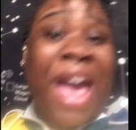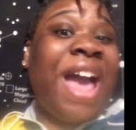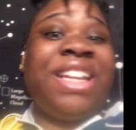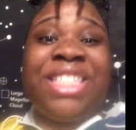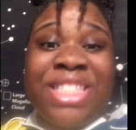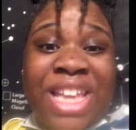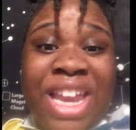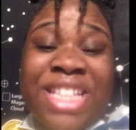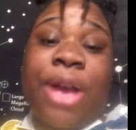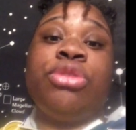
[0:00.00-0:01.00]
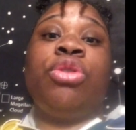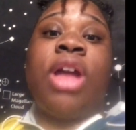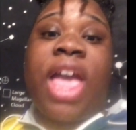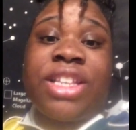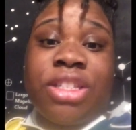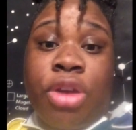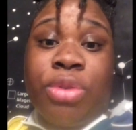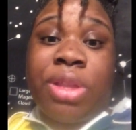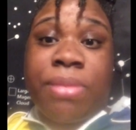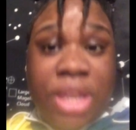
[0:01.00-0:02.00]
I just decided cause I was going to ask to go
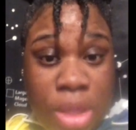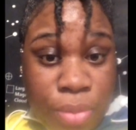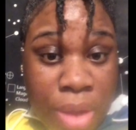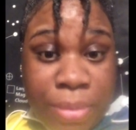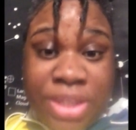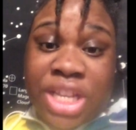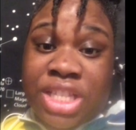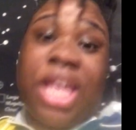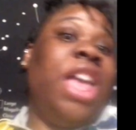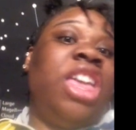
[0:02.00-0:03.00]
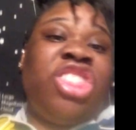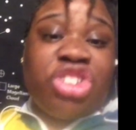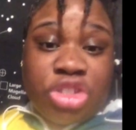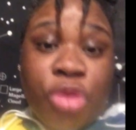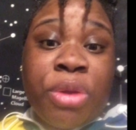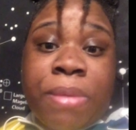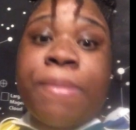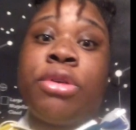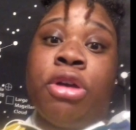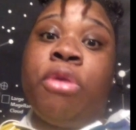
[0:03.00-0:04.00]
with them anyway because, like I said, there's so many
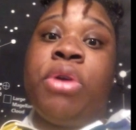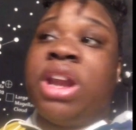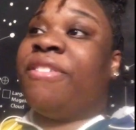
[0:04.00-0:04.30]
people going.